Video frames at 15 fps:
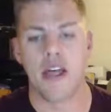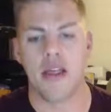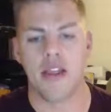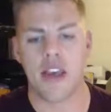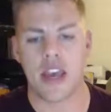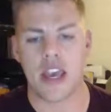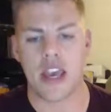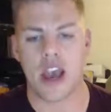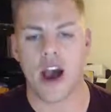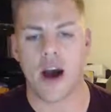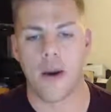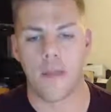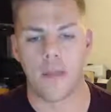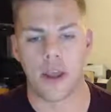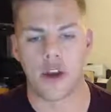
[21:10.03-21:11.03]

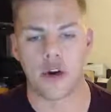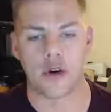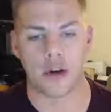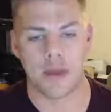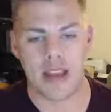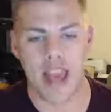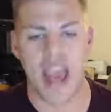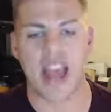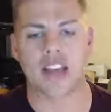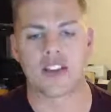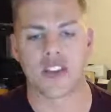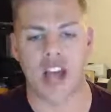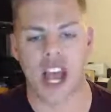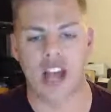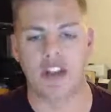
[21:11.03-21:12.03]
you're going to be
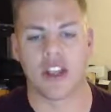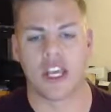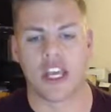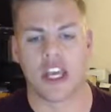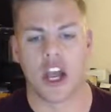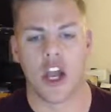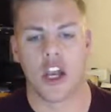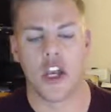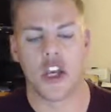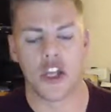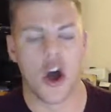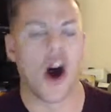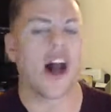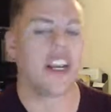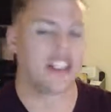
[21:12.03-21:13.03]
exiling
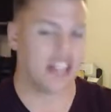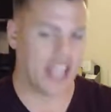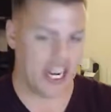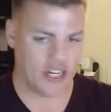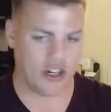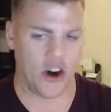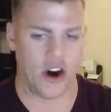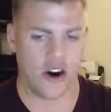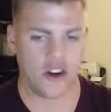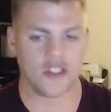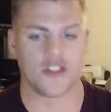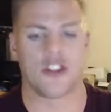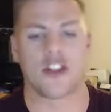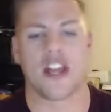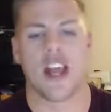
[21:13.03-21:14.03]
non-land cards
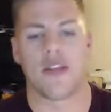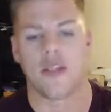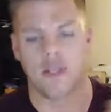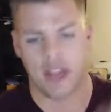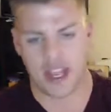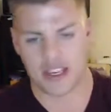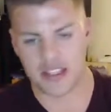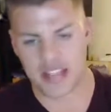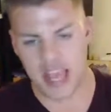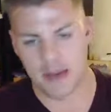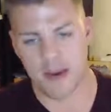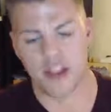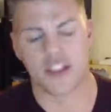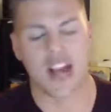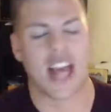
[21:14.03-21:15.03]
to hit that damage.